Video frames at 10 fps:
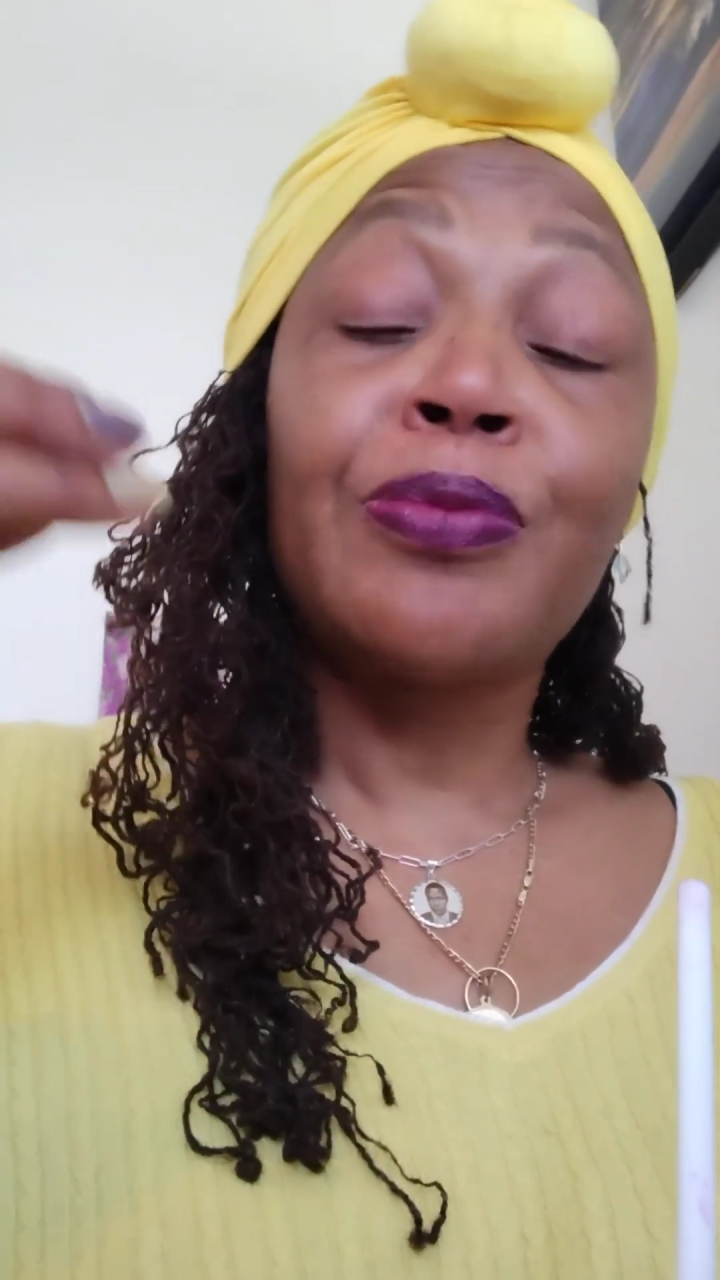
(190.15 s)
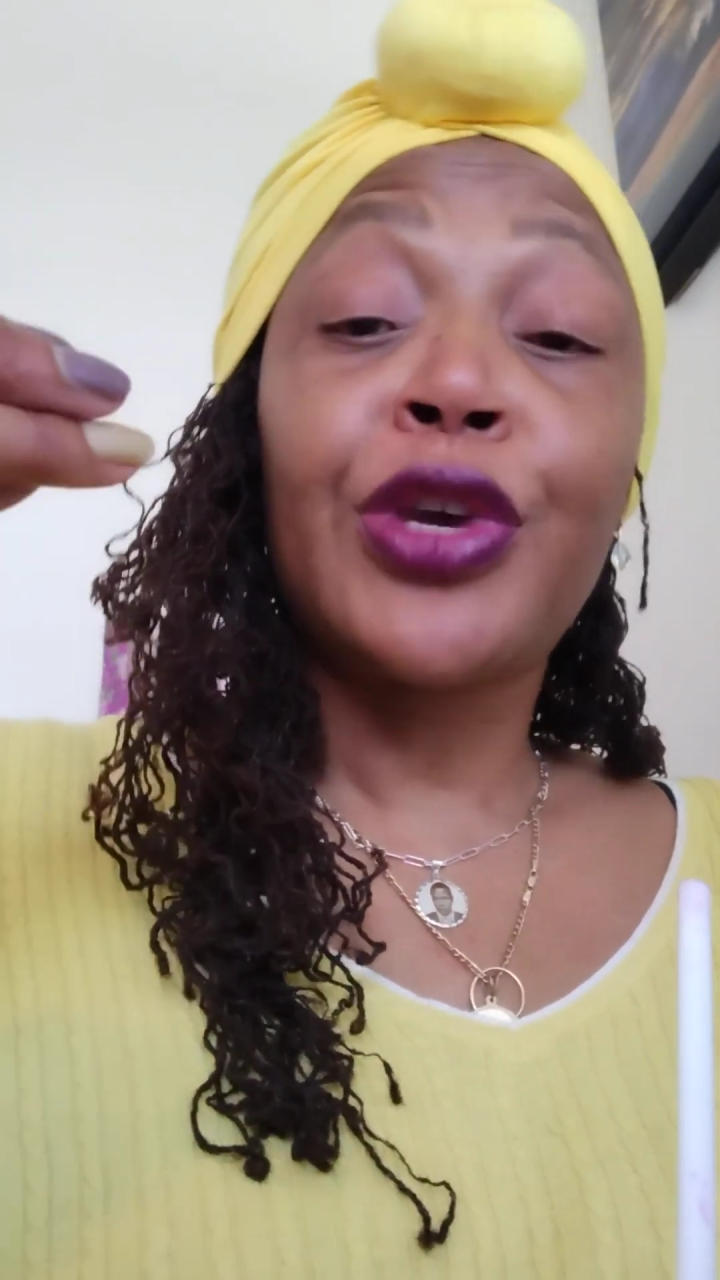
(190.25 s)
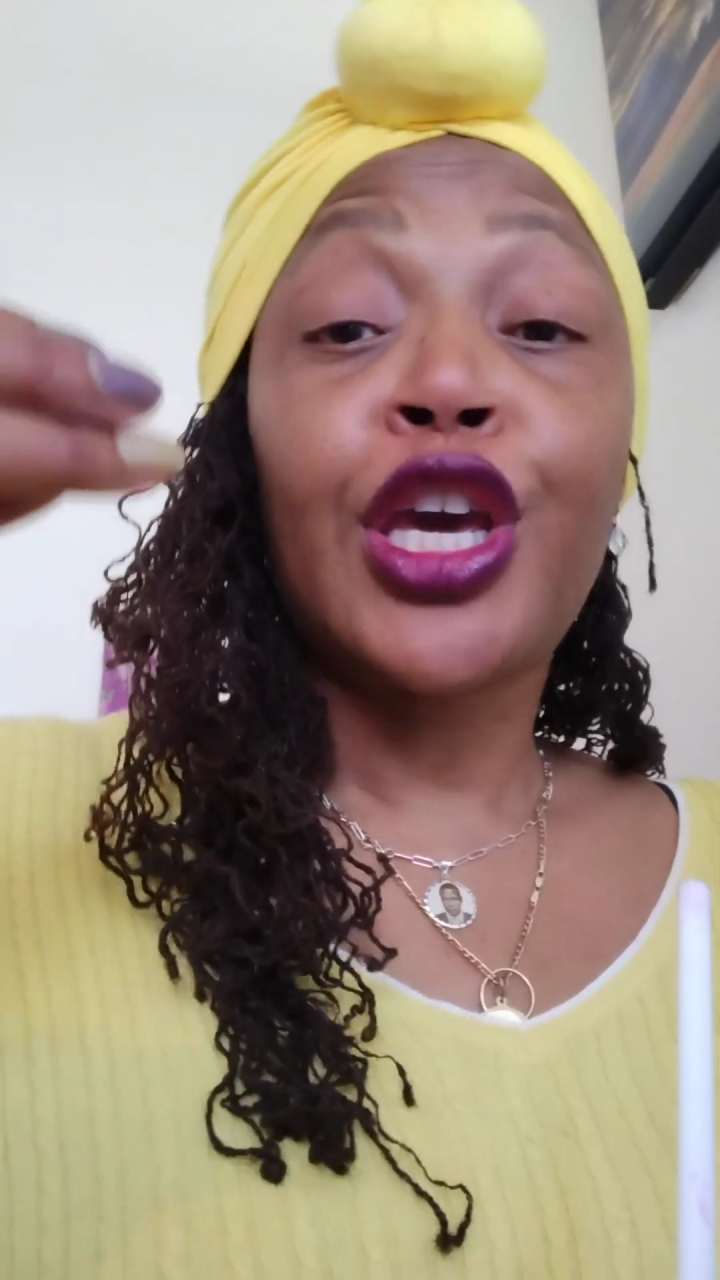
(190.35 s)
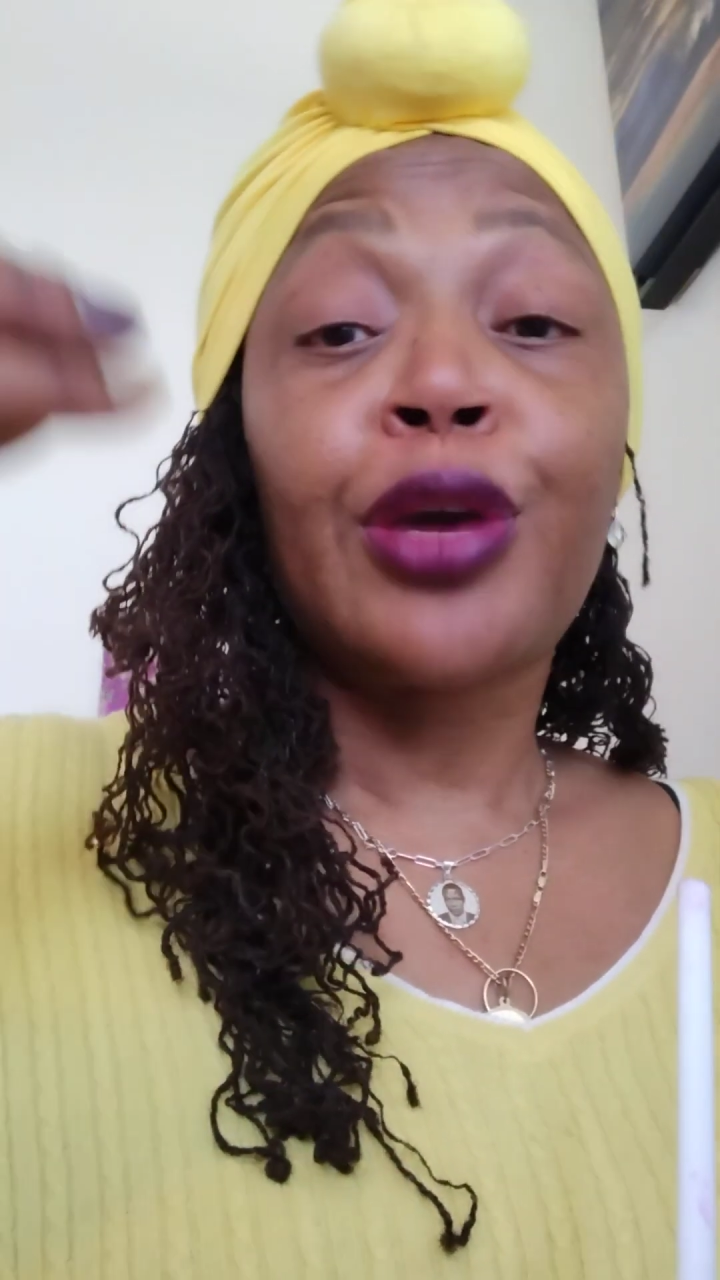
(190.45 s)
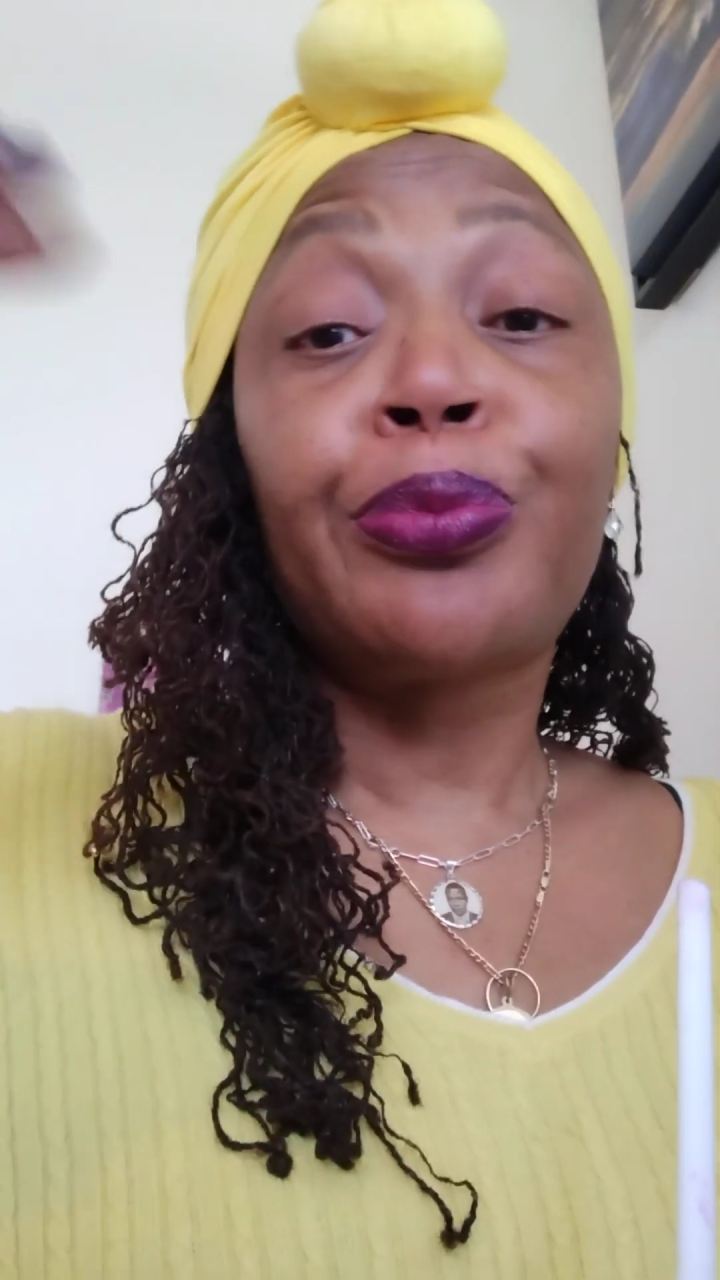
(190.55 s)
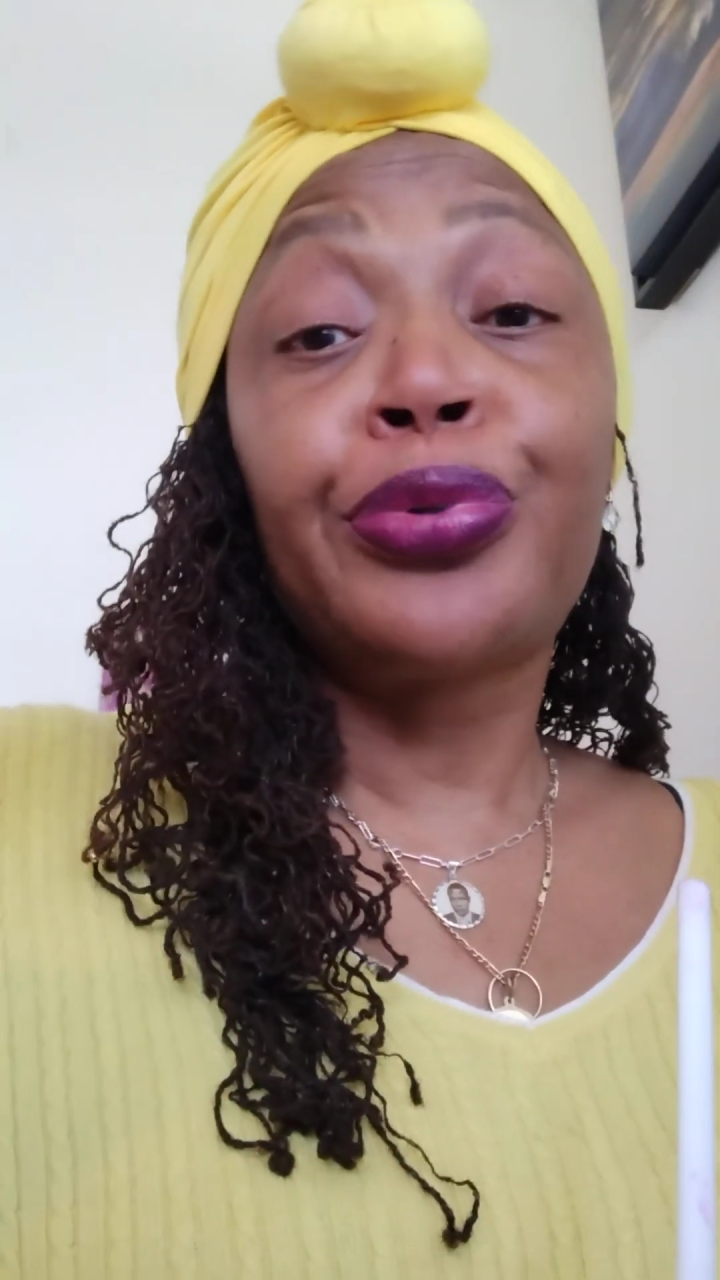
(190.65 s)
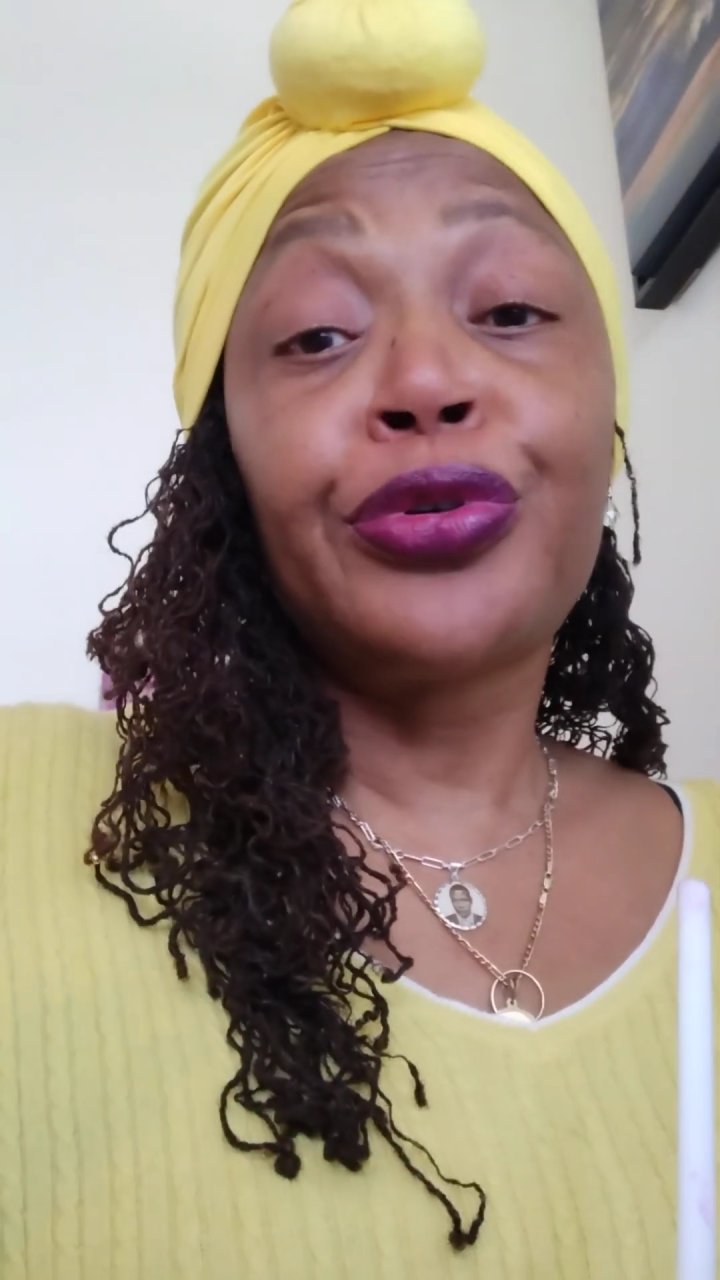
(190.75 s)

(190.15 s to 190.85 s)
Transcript: being